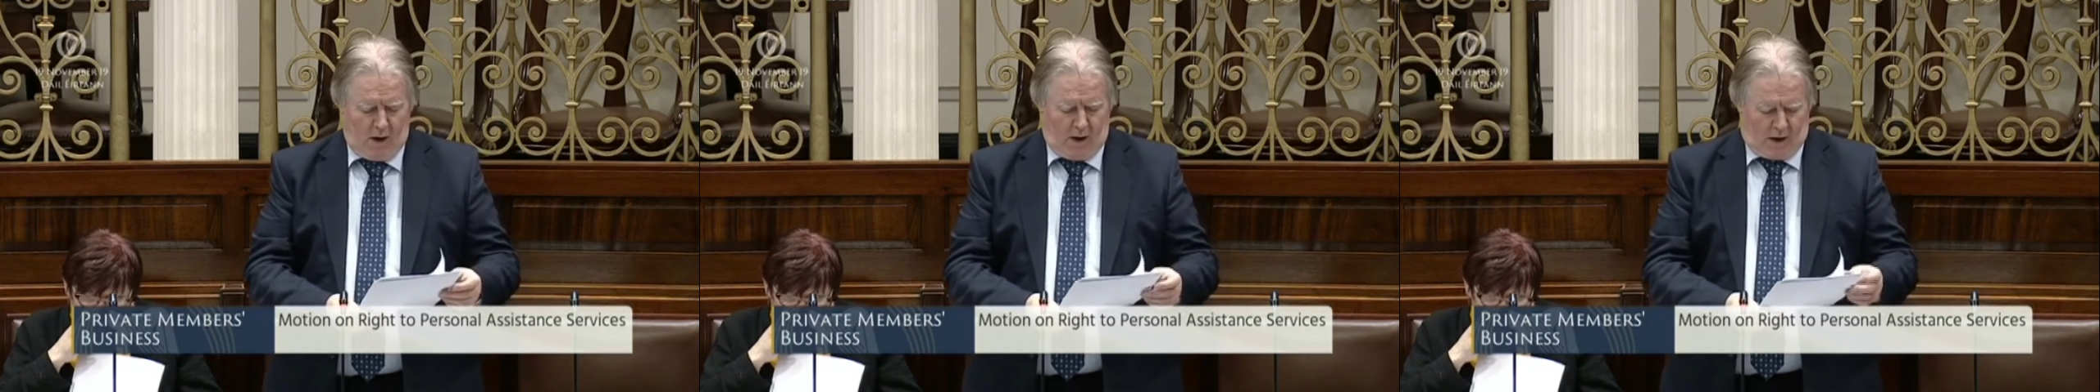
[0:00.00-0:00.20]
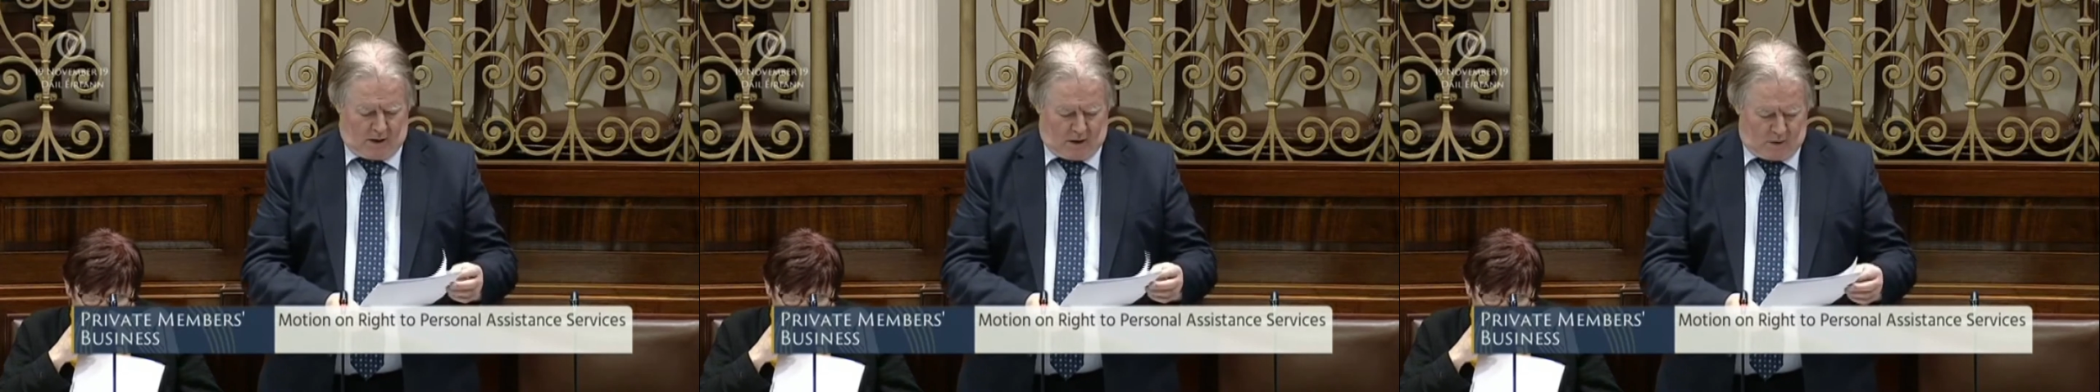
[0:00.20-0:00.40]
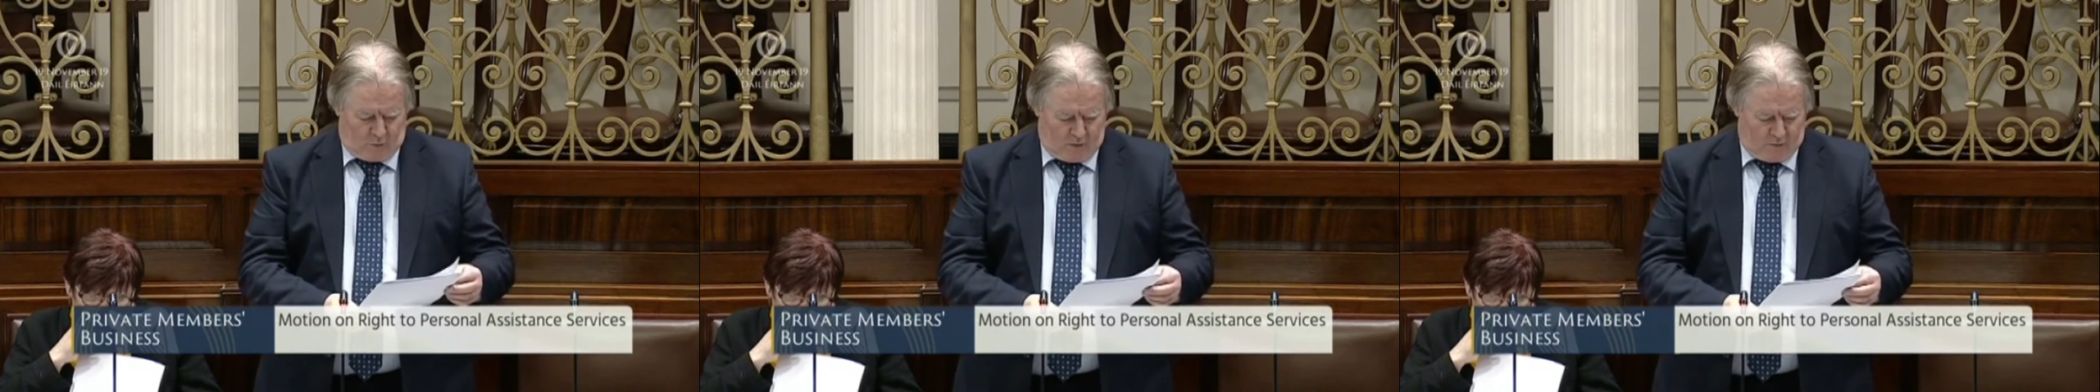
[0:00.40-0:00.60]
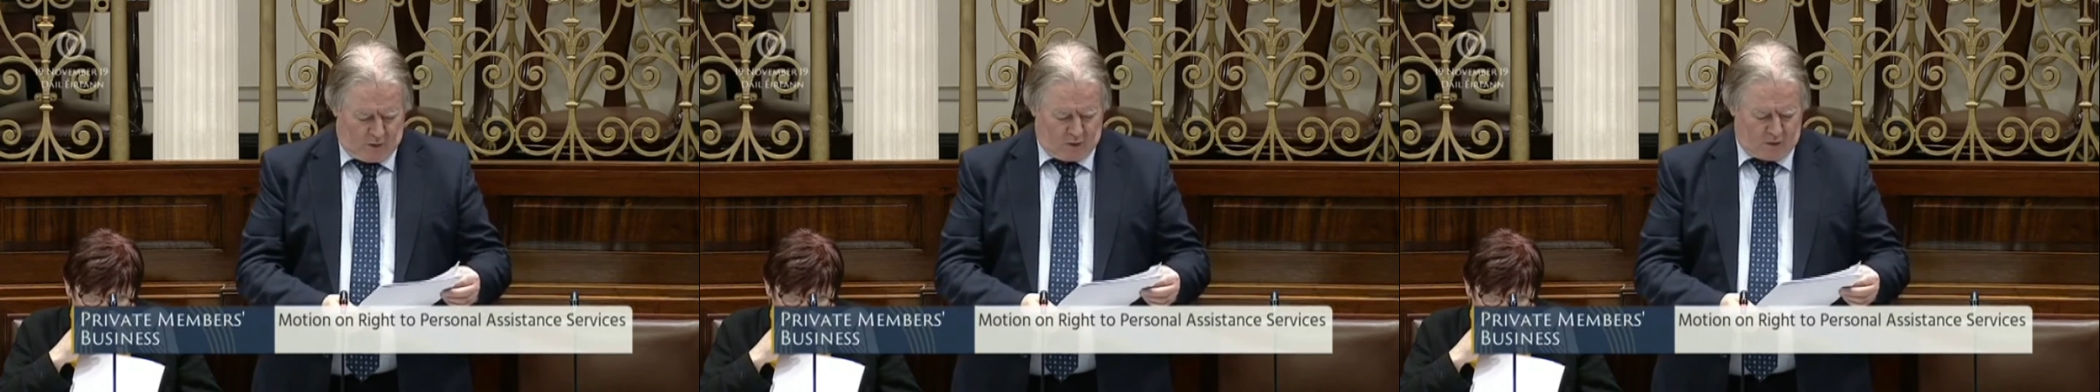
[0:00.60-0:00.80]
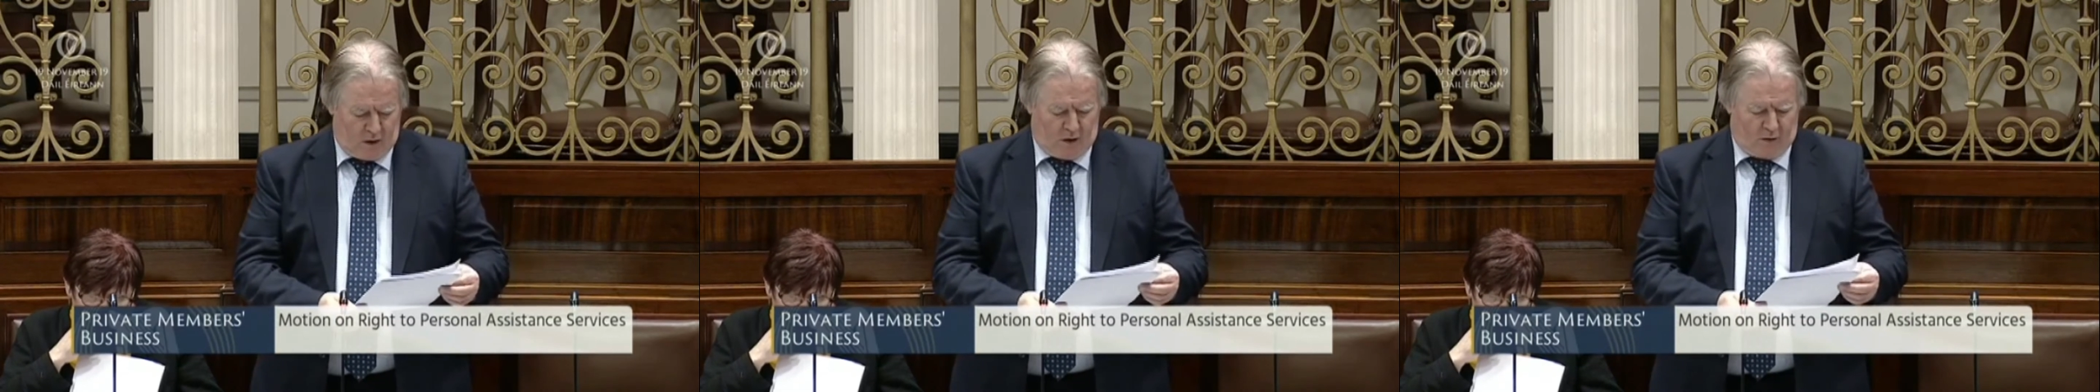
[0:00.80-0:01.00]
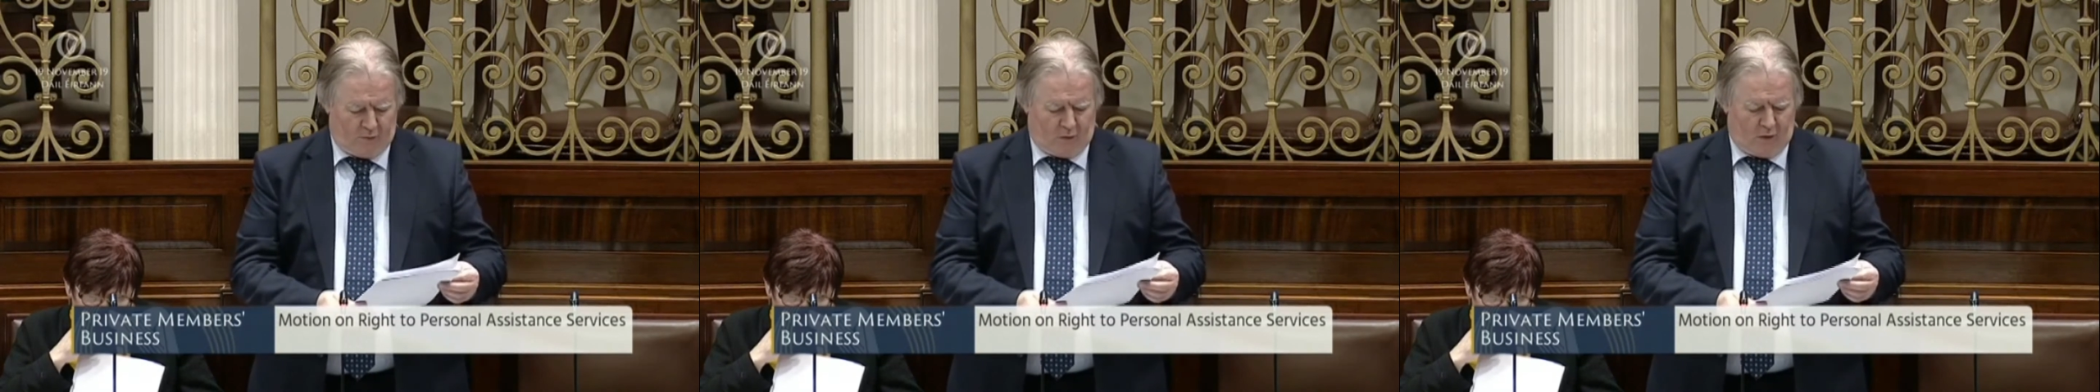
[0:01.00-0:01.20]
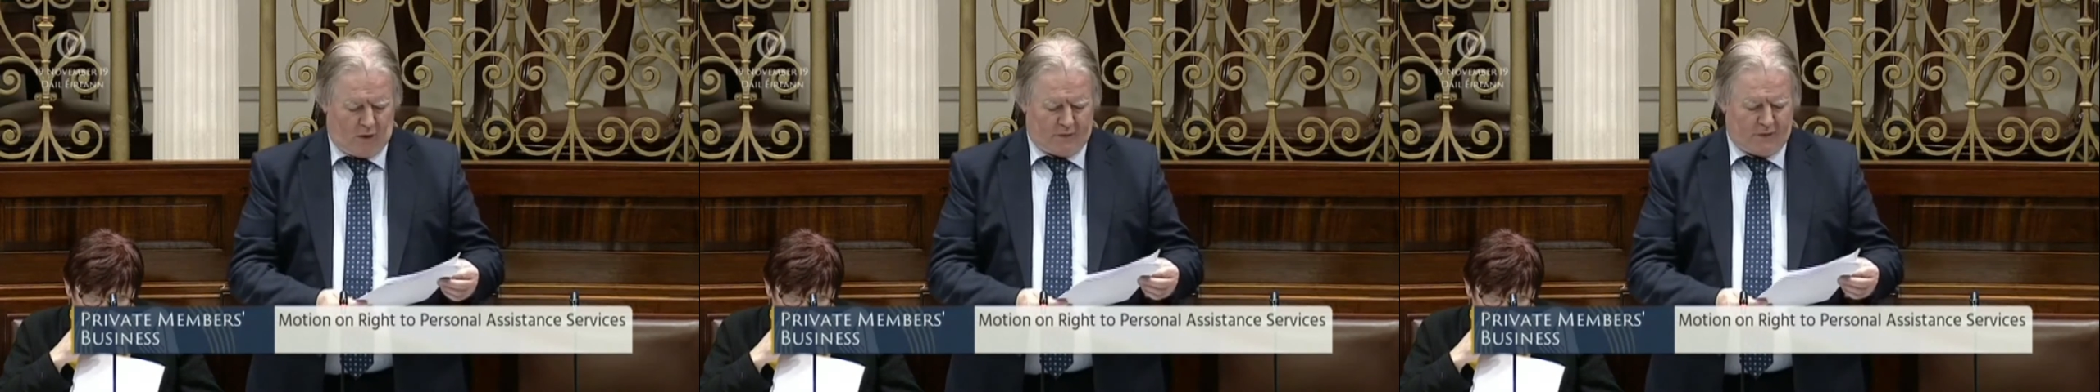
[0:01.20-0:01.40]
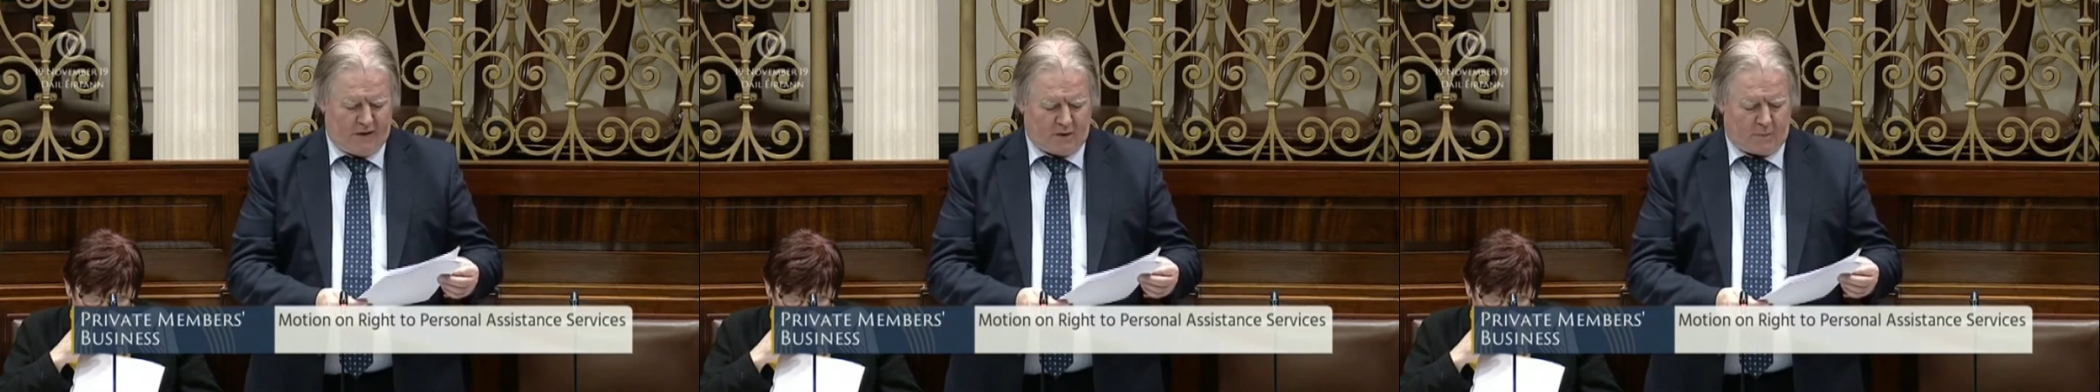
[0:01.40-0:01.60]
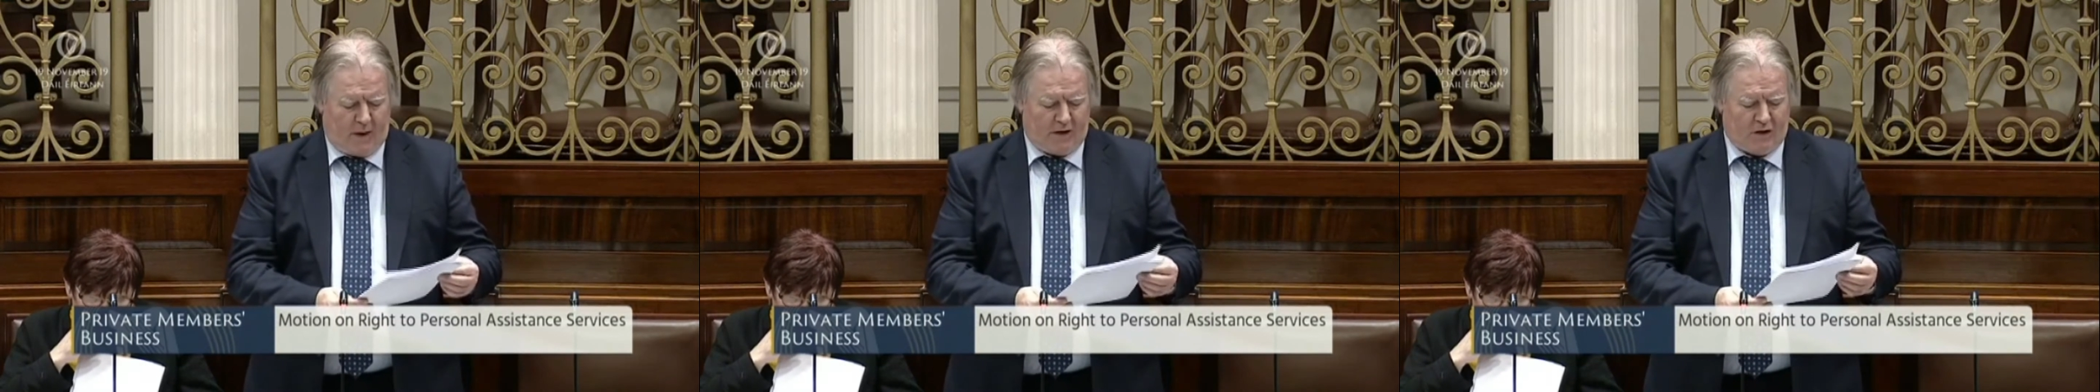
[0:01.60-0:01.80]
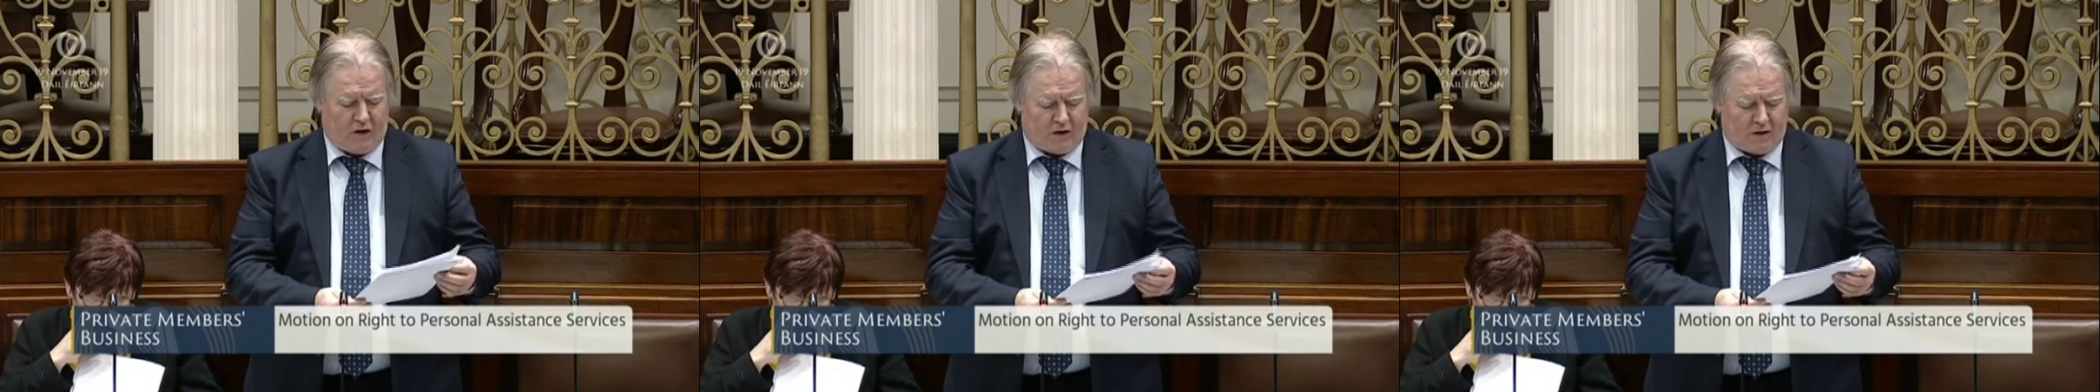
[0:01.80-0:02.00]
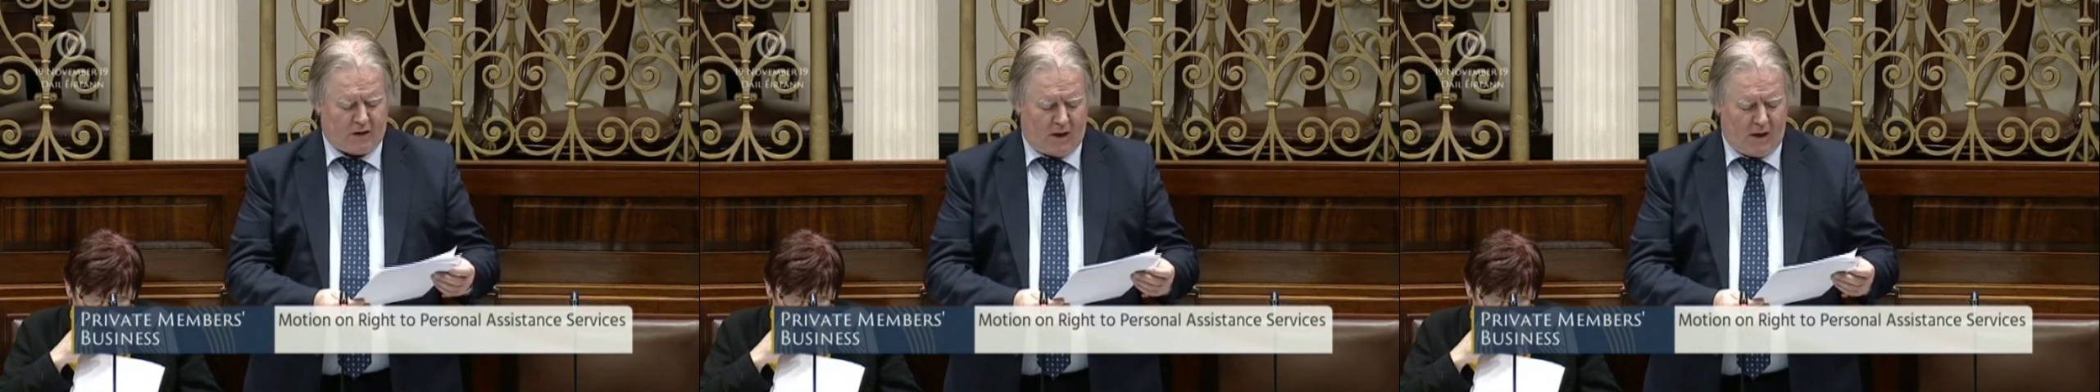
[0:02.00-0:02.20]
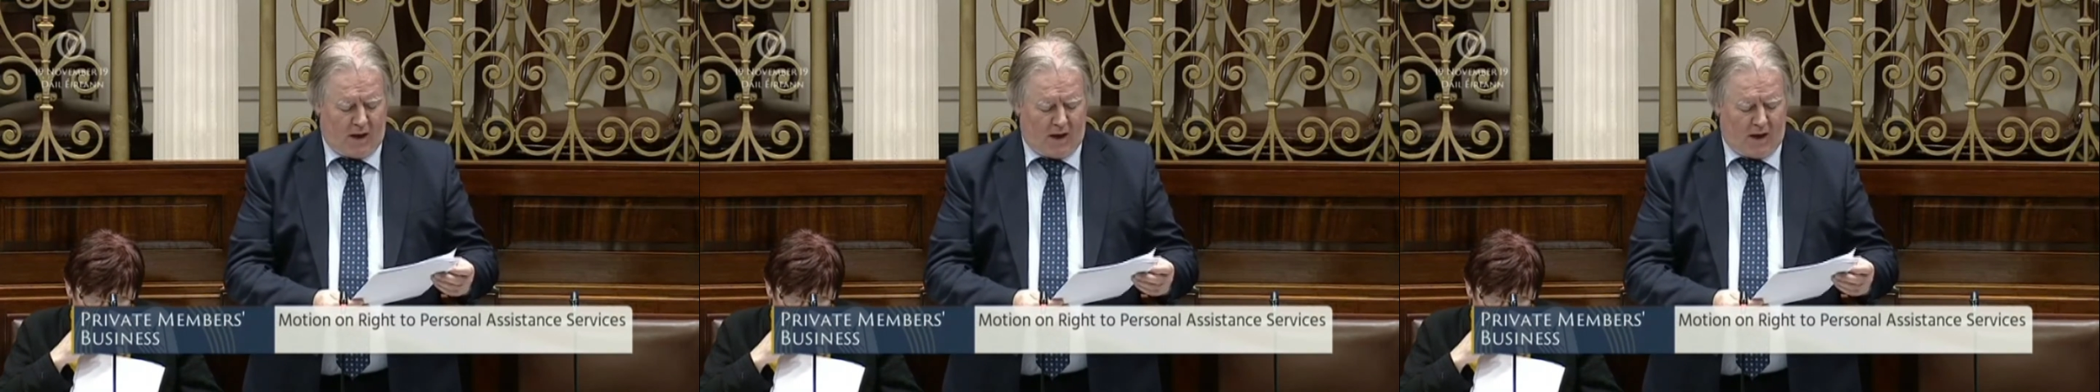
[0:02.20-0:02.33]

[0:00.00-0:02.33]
and we've all called for on these benches